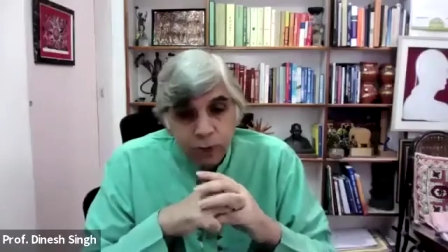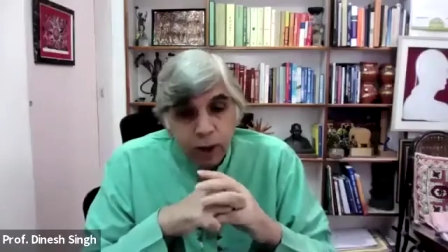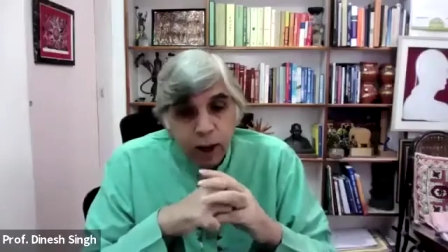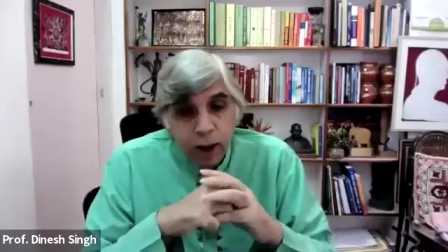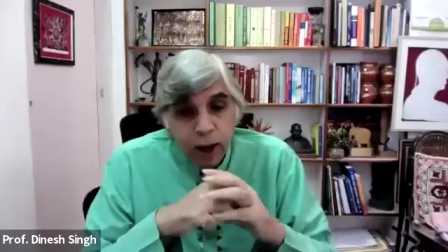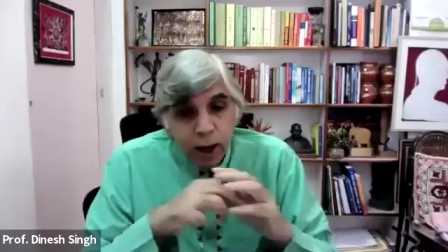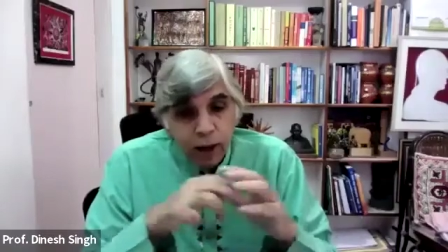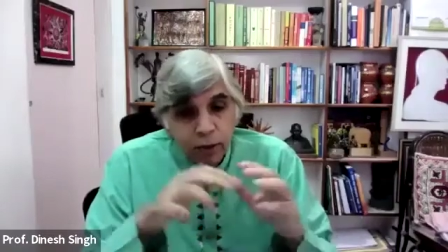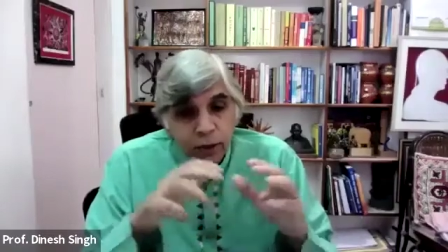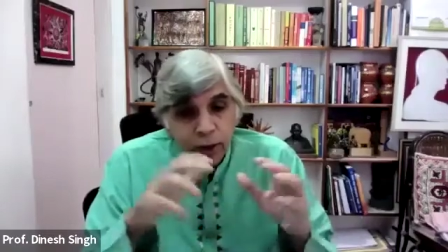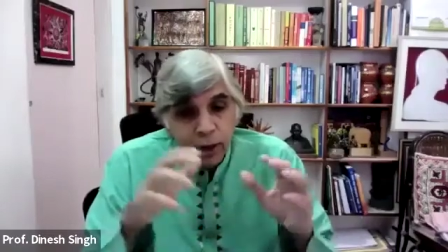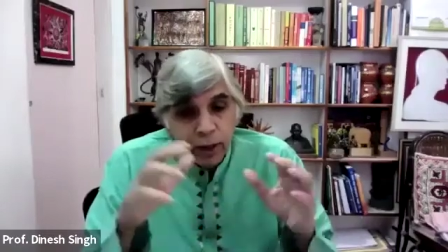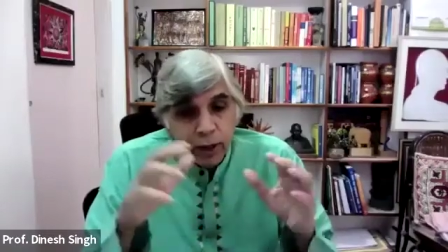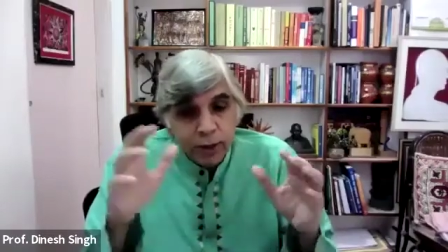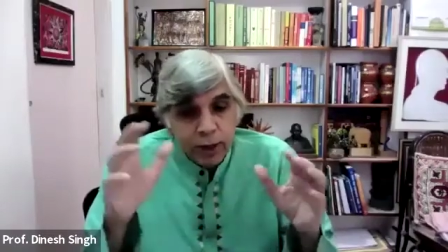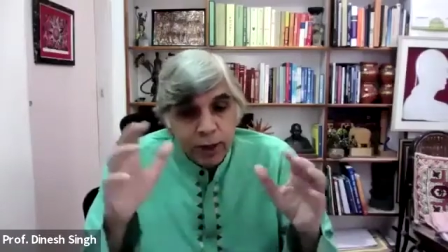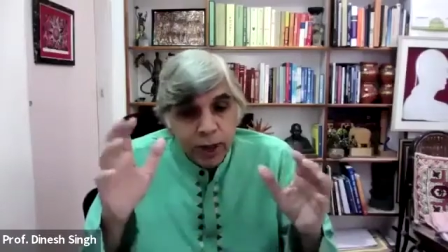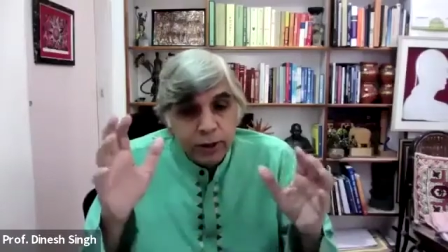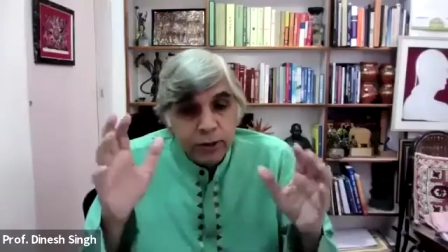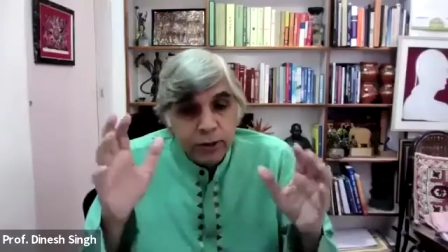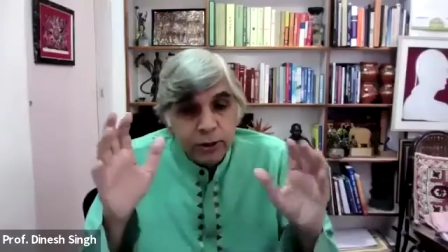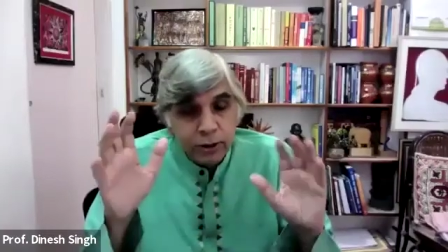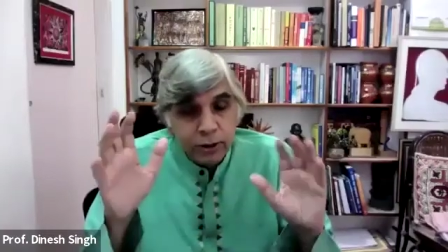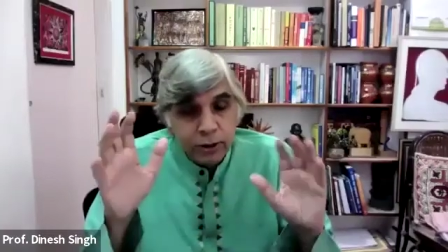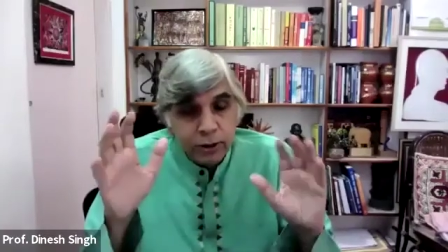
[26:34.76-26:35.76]
I think
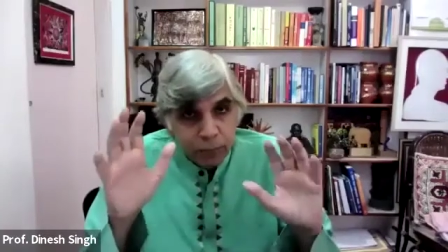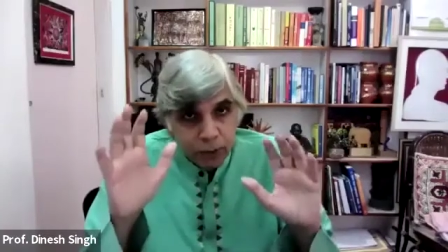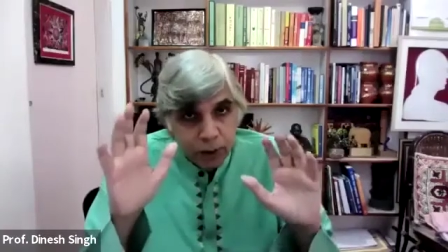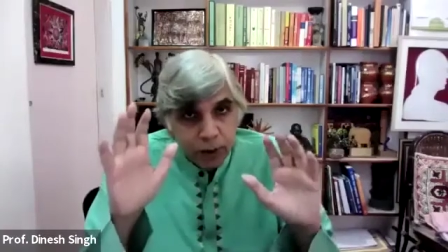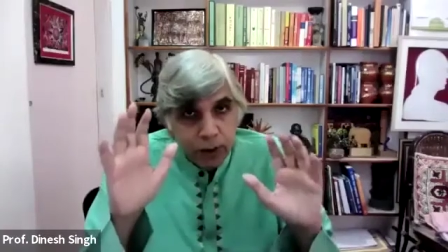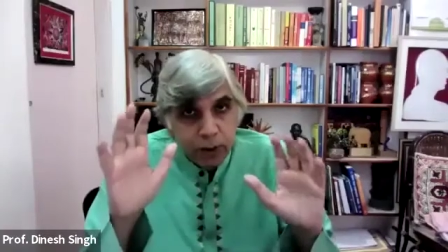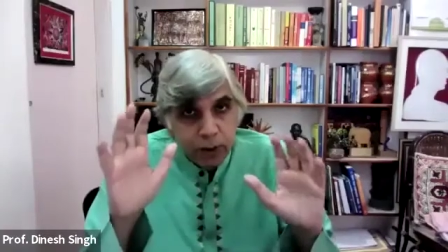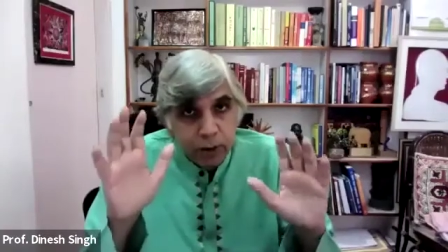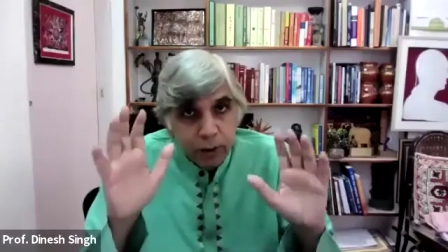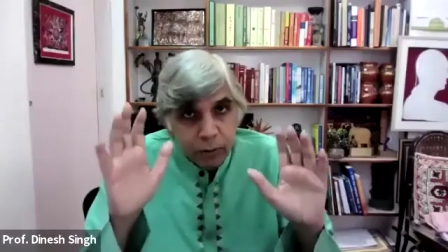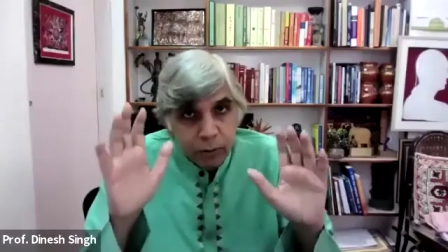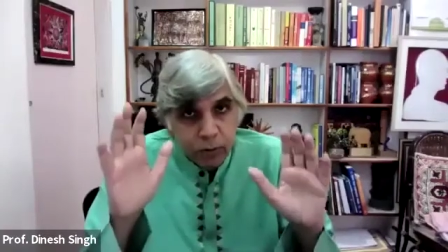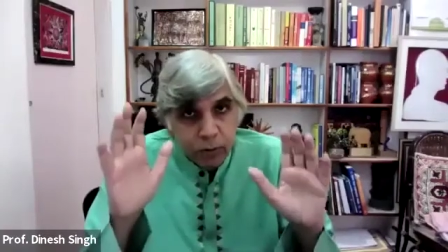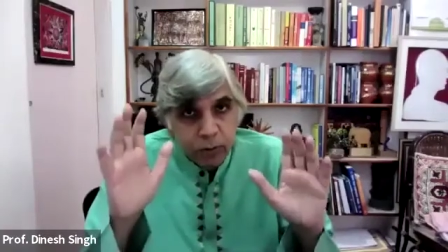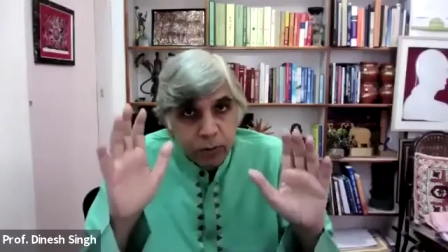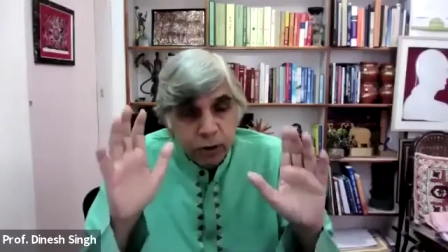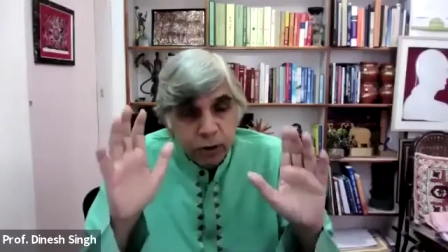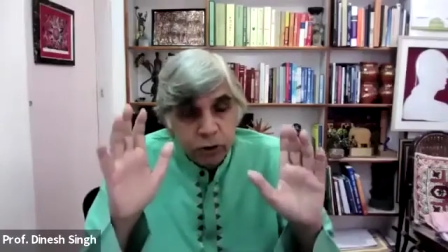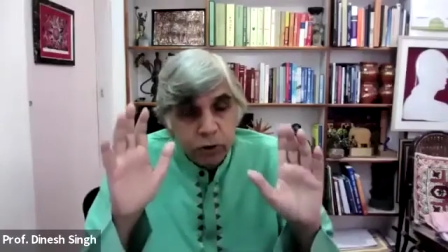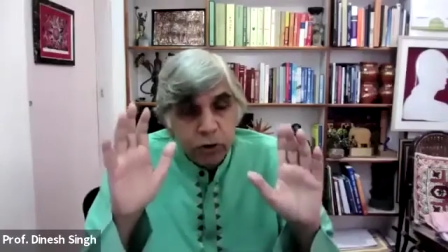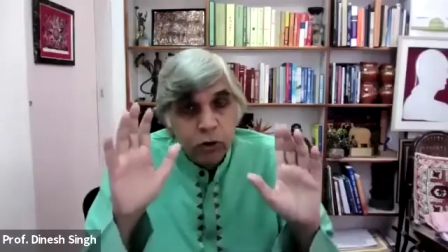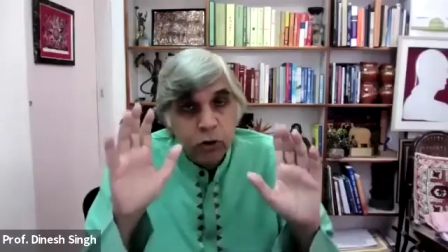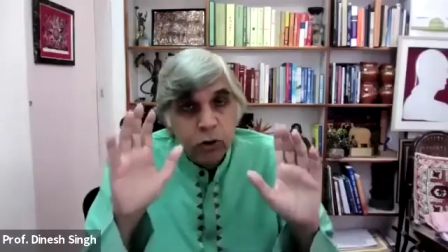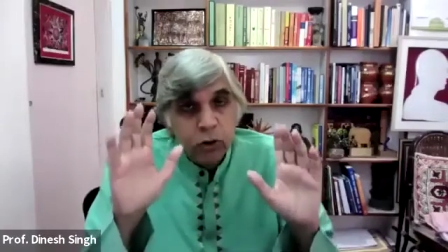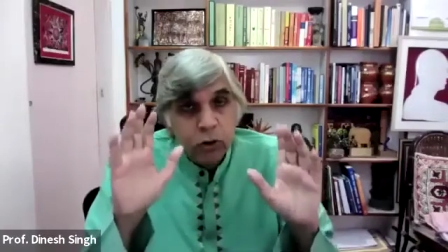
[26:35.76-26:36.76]
that's something we
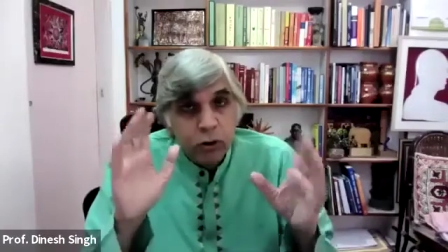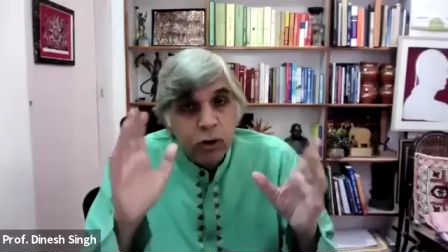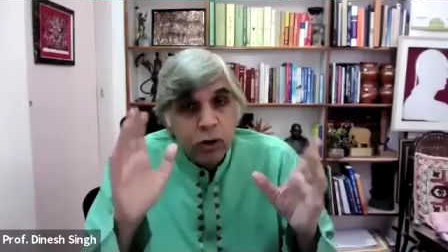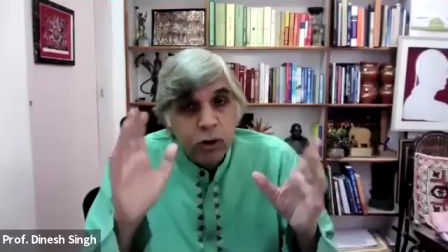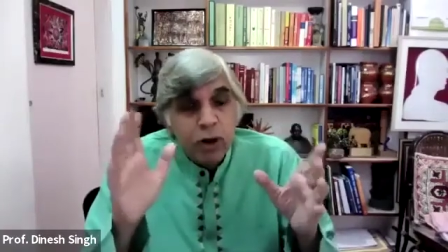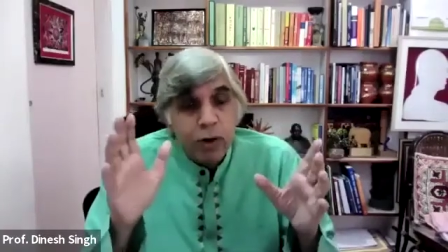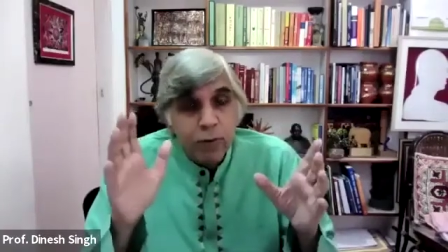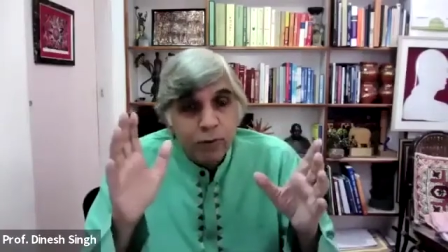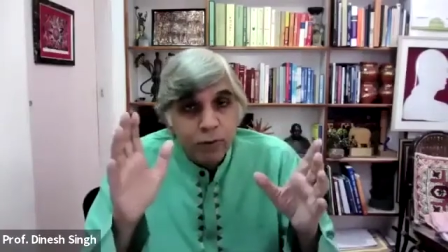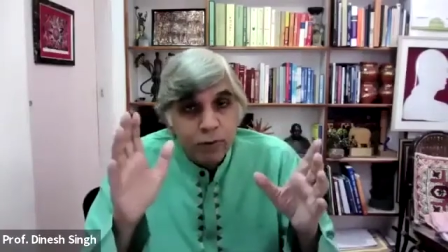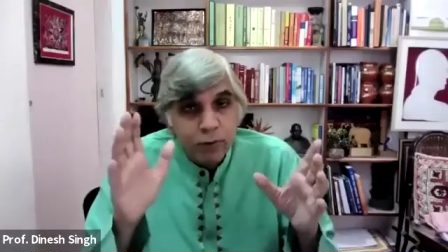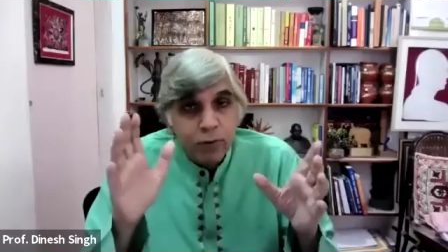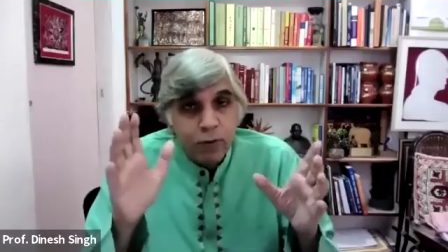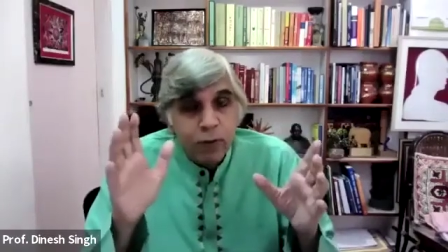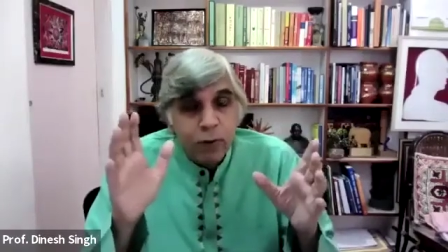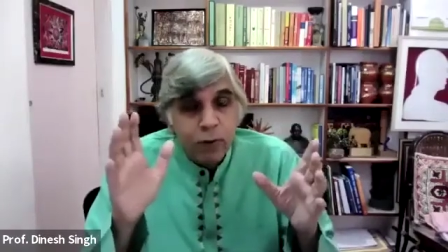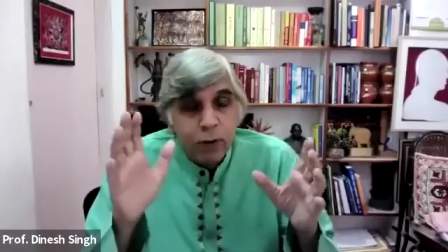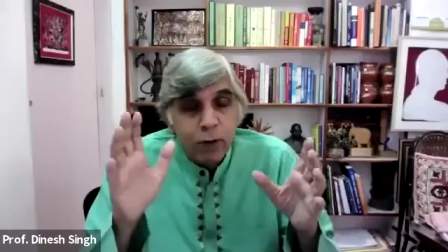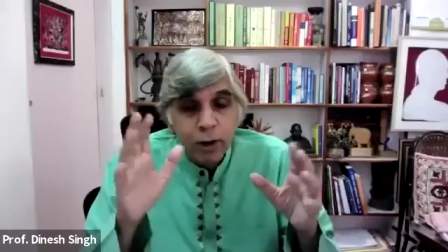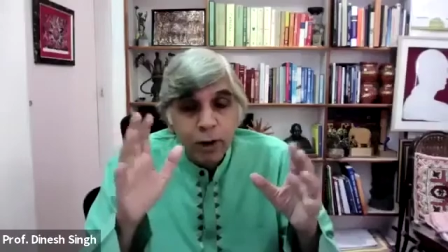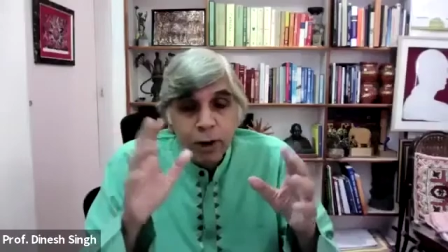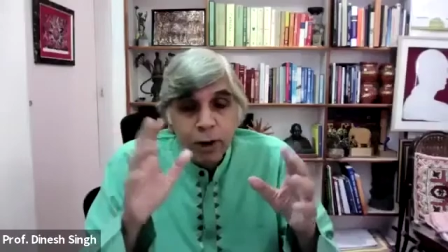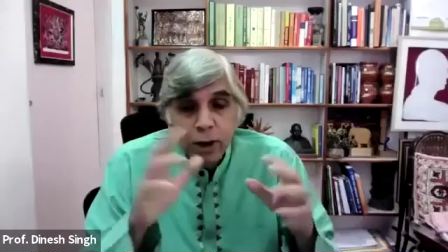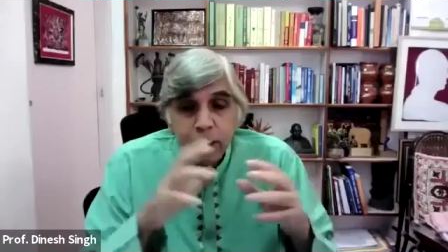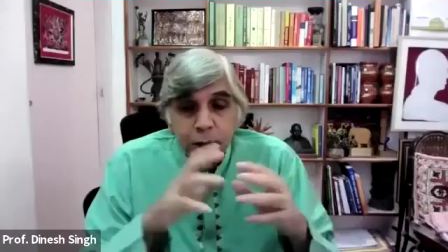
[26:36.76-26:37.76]
should look out
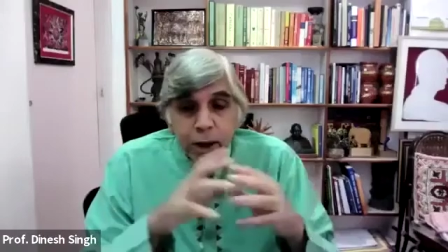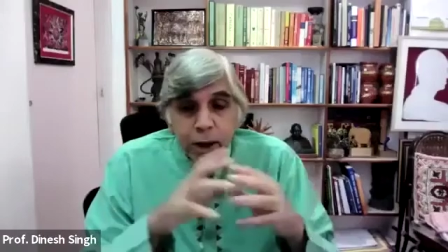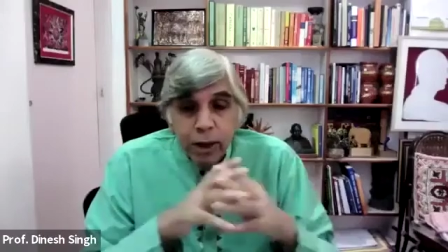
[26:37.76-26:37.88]
for.